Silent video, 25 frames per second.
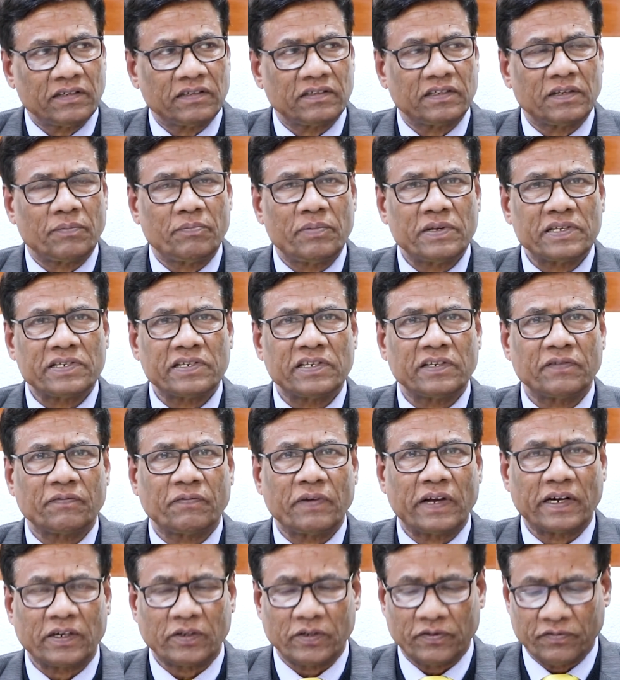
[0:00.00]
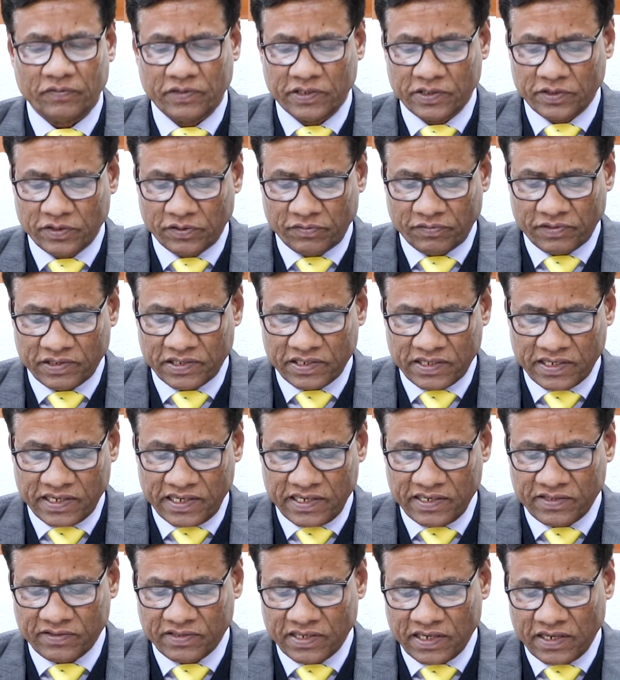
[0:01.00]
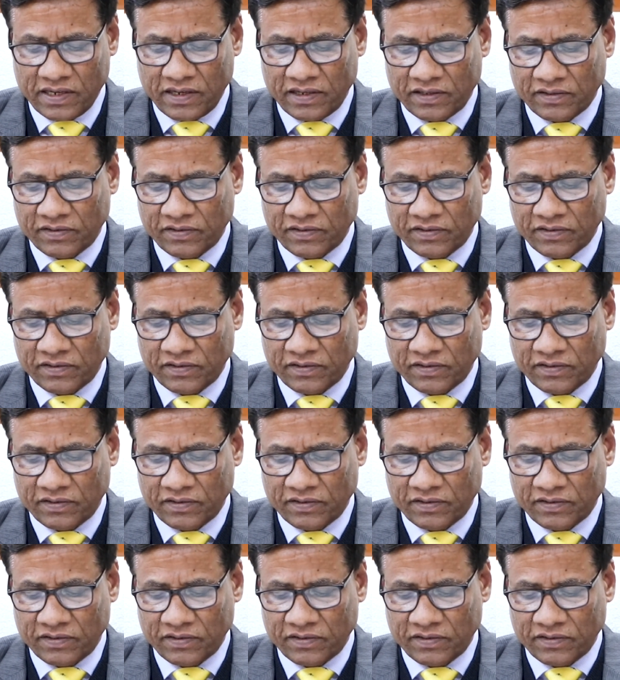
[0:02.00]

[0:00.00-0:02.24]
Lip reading: the basic fact of this university is